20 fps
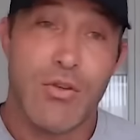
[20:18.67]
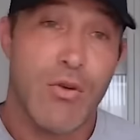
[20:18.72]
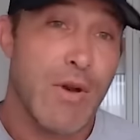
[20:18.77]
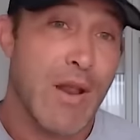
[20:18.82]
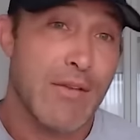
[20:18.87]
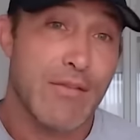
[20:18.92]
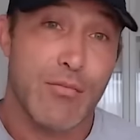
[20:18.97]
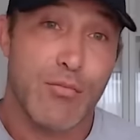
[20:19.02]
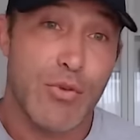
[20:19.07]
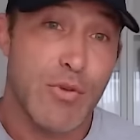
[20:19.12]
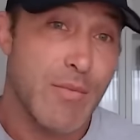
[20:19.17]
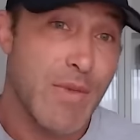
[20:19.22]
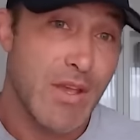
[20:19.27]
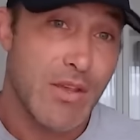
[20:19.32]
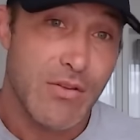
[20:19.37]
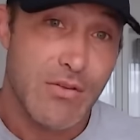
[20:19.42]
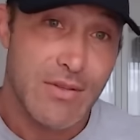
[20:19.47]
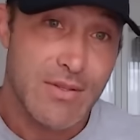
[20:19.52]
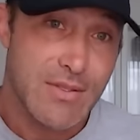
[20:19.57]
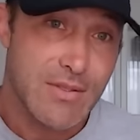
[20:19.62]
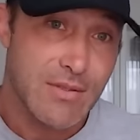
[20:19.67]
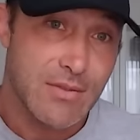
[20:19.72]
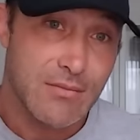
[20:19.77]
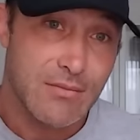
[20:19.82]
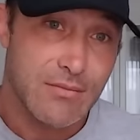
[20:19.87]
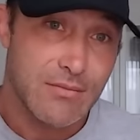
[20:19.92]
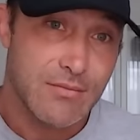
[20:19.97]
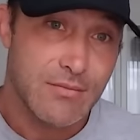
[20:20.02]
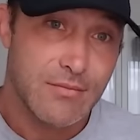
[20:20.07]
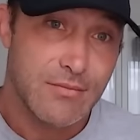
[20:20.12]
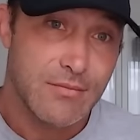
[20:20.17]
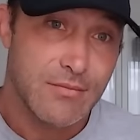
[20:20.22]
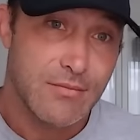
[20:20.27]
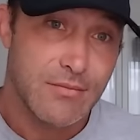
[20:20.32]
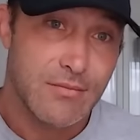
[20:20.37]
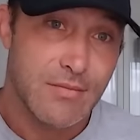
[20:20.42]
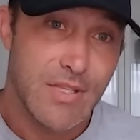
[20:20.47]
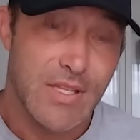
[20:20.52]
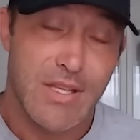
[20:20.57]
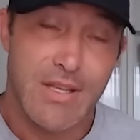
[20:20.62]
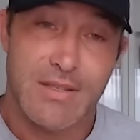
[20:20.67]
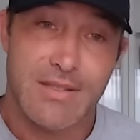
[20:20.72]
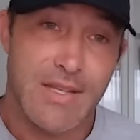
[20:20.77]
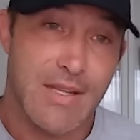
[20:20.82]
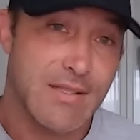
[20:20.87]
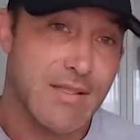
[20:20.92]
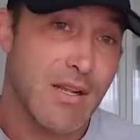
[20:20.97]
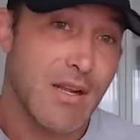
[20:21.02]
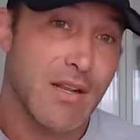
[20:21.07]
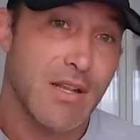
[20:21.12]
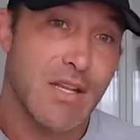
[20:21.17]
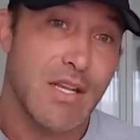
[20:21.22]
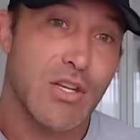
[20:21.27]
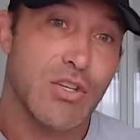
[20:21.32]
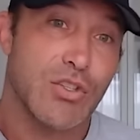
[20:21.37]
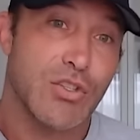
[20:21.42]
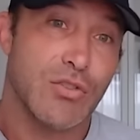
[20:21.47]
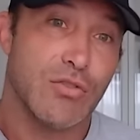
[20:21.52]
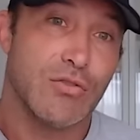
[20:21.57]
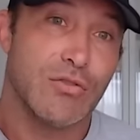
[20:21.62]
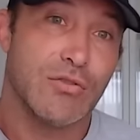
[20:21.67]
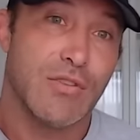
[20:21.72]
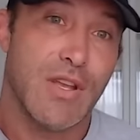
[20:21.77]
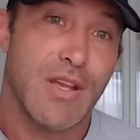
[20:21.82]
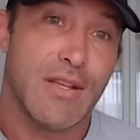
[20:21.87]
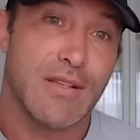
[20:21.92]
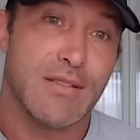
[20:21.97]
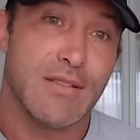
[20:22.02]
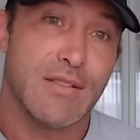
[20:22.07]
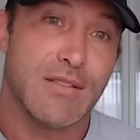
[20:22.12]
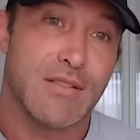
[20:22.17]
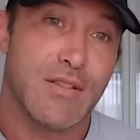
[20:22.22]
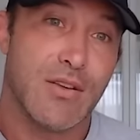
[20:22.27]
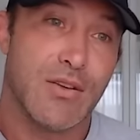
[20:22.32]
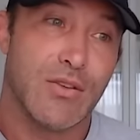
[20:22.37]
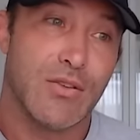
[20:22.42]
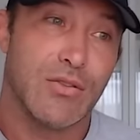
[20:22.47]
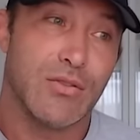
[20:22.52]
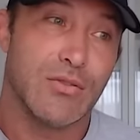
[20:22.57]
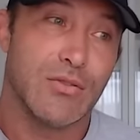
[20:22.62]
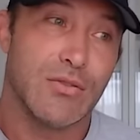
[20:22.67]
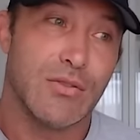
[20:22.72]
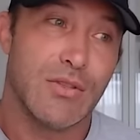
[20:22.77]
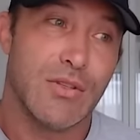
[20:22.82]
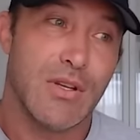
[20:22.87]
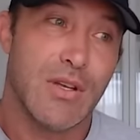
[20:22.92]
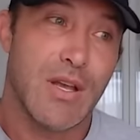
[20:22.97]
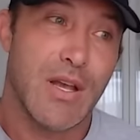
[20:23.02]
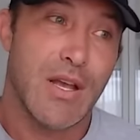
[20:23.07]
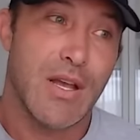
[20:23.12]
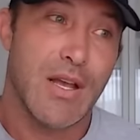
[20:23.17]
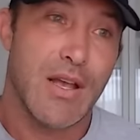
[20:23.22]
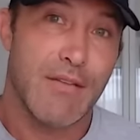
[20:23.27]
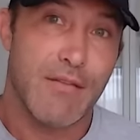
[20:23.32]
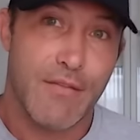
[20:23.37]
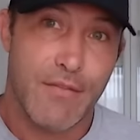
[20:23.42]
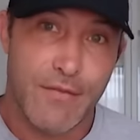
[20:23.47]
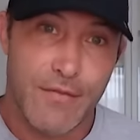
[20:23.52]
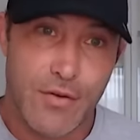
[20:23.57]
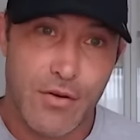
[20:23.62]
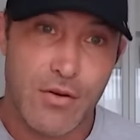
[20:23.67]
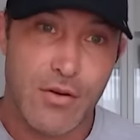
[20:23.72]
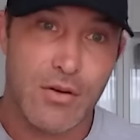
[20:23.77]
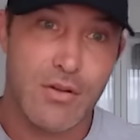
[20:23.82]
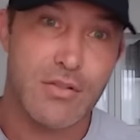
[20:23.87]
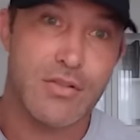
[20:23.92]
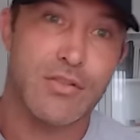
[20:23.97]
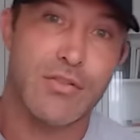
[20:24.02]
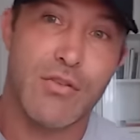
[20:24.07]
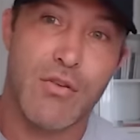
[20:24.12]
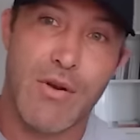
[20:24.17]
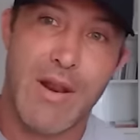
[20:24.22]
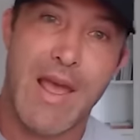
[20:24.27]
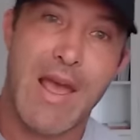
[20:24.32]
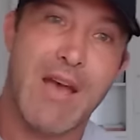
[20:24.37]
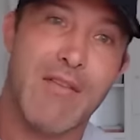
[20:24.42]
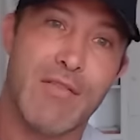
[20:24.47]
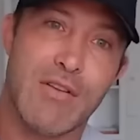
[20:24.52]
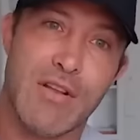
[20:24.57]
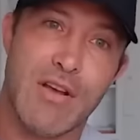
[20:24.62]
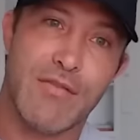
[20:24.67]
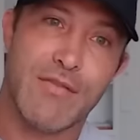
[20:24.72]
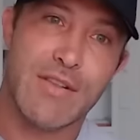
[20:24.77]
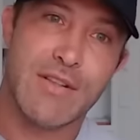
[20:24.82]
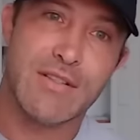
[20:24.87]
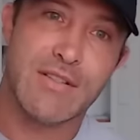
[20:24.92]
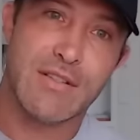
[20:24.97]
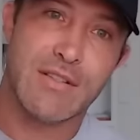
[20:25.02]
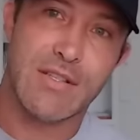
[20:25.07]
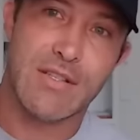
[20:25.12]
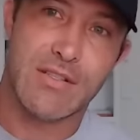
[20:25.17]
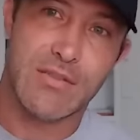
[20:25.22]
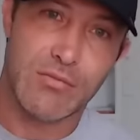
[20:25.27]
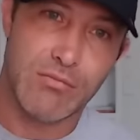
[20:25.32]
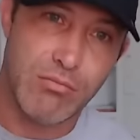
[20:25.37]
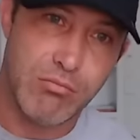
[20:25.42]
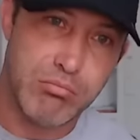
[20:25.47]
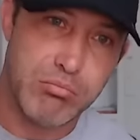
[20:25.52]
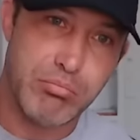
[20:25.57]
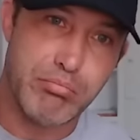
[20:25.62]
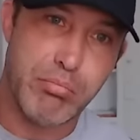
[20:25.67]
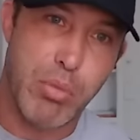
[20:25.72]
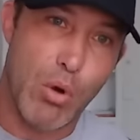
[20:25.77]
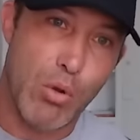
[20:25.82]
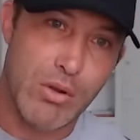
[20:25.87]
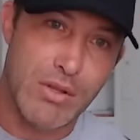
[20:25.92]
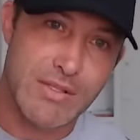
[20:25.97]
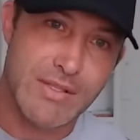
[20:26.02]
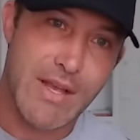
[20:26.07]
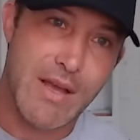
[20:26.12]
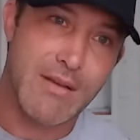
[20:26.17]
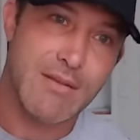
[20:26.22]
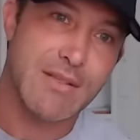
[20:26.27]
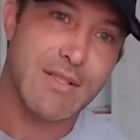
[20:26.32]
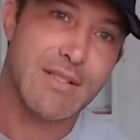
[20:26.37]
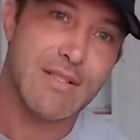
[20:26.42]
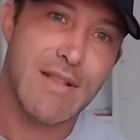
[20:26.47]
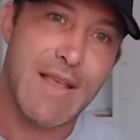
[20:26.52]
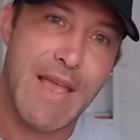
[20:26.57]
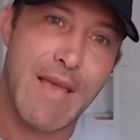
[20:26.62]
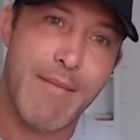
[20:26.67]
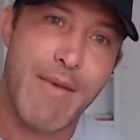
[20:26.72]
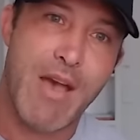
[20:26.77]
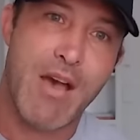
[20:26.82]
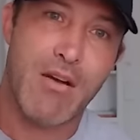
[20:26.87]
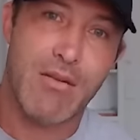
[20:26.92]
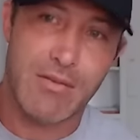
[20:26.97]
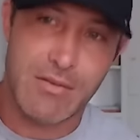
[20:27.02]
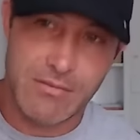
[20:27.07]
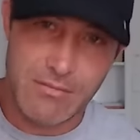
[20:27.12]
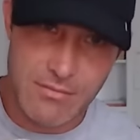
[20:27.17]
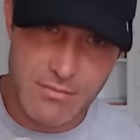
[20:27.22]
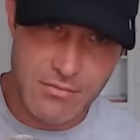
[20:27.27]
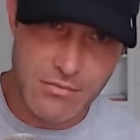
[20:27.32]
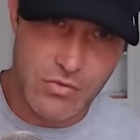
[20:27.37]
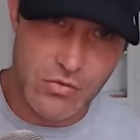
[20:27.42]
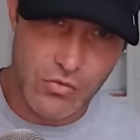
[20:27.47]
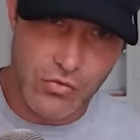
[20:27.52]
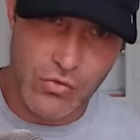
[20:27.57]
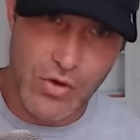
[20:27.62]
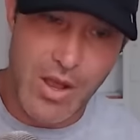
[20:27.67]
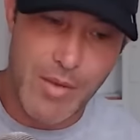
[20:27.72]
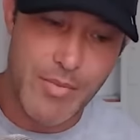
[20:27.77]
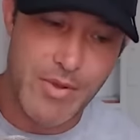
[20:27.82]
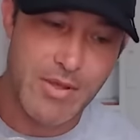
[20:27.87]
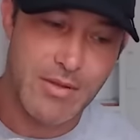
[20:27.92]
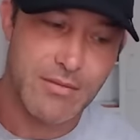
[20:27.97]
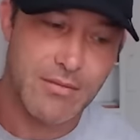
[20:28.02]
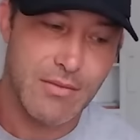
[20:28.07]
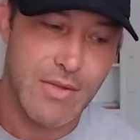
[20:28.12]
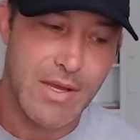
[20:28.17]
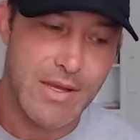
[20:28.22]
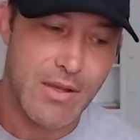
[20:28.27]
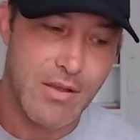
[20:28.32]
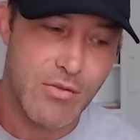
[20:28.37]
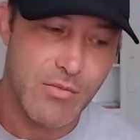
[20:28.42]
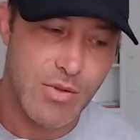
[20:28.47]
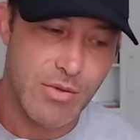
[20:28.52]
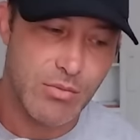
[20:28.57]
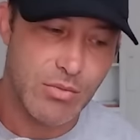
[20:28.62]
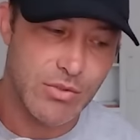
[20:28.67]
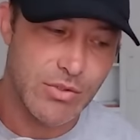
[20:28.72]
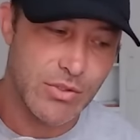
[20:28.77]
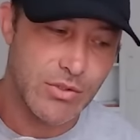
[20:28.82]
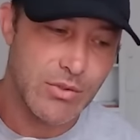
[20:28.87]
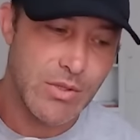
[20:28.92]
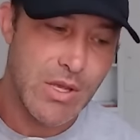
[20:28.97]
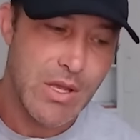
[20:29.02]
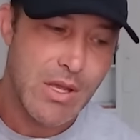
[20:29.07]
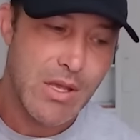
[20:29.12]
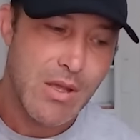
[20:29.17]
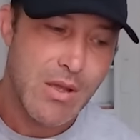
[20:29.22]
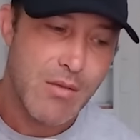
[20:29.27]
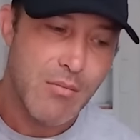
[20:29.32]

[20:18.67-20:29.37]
you don't have to pre-make your insulin because that's not an issue. And so at first, you don't have enough insulin to bolus out and slam out and drop it like other people do.